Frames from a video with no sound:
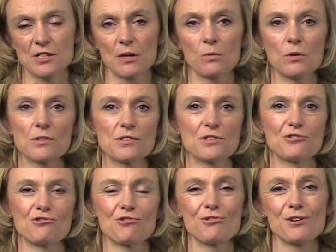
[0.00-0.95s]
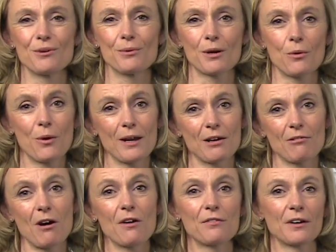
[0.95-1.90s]
And I want to draw you a quick
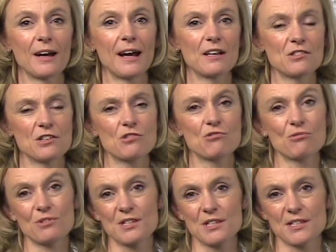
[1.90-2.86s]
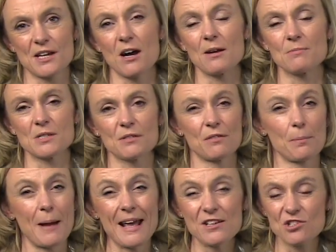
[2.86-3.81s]
graph, and I actually draw this at times for
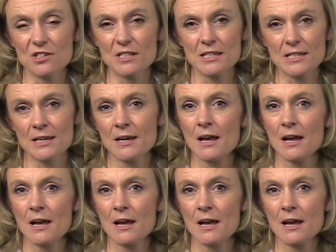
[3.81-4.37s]
patients